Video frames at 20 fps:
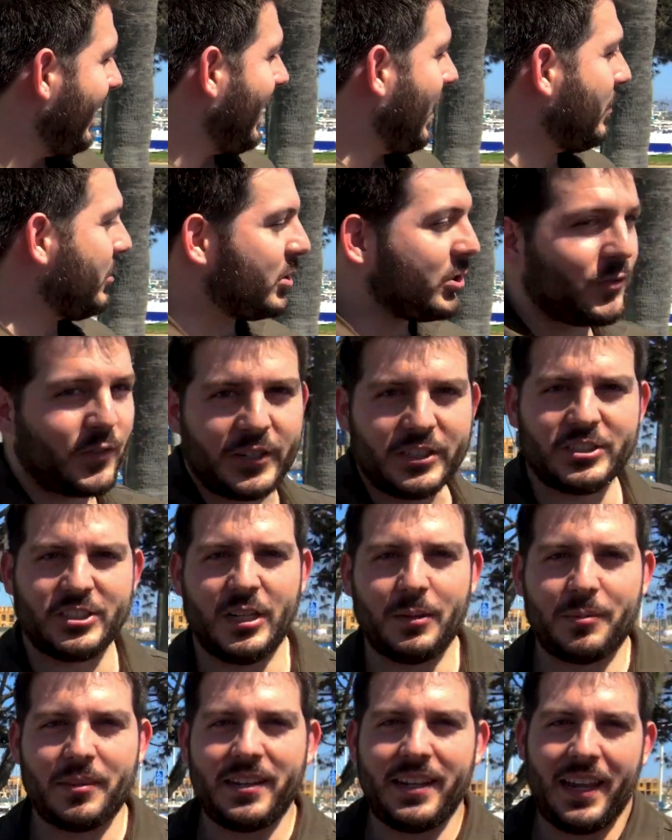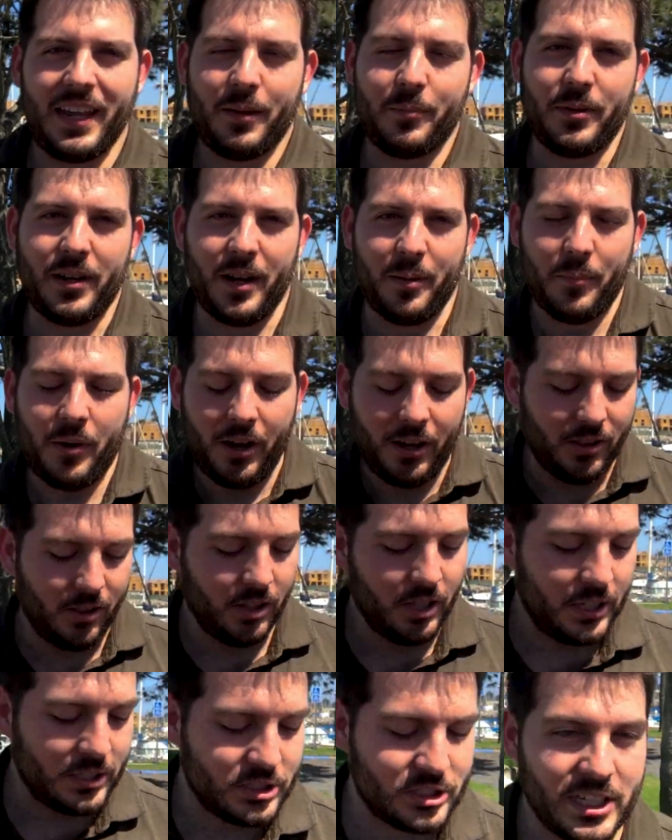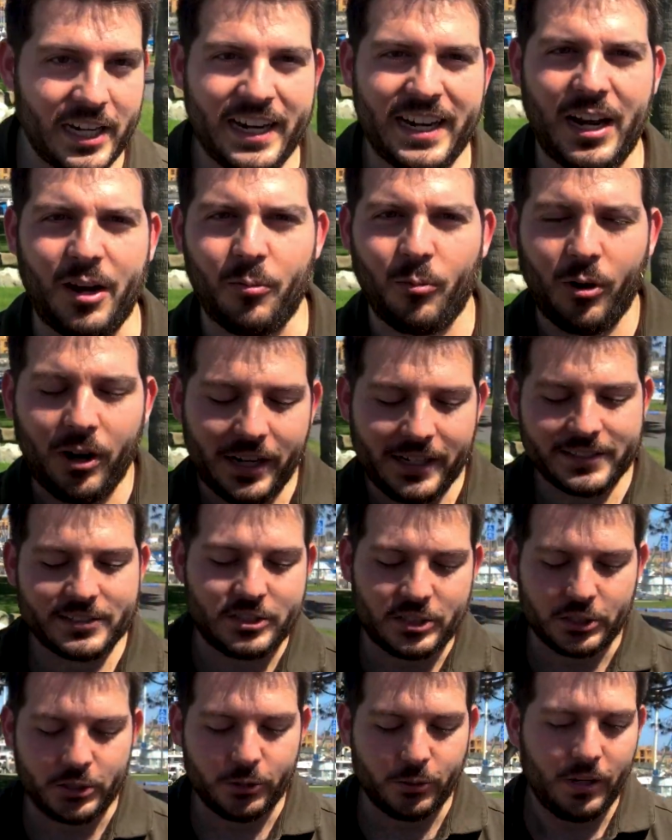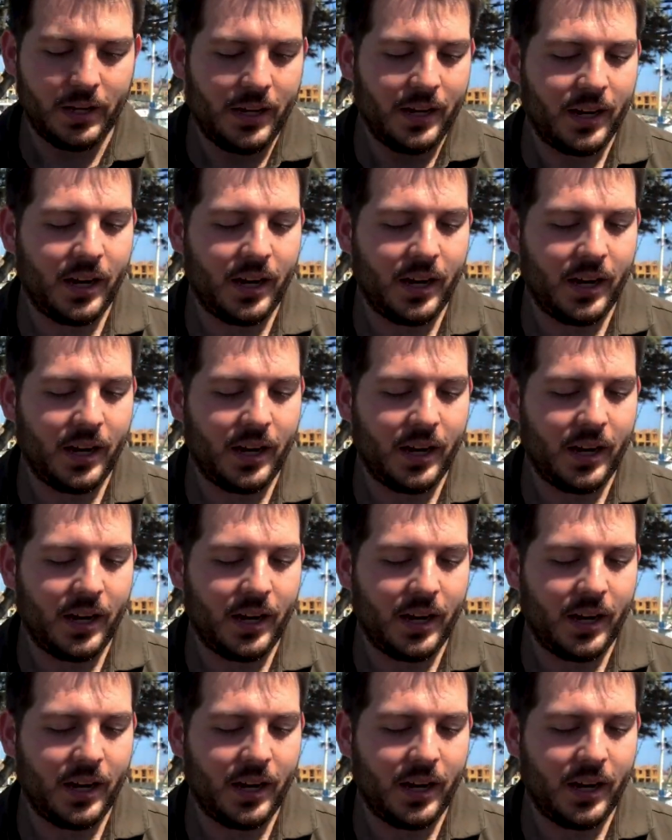I'm just finishing up the day, but I'm on lunch and I wanted to